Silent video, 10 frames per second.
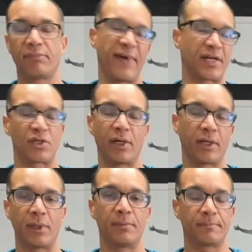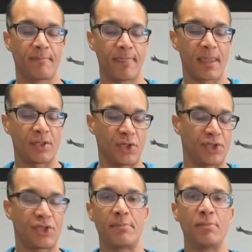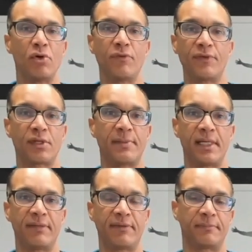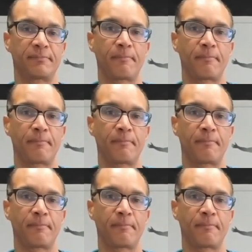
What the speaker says: fascial liquid. So it should move, it should be even.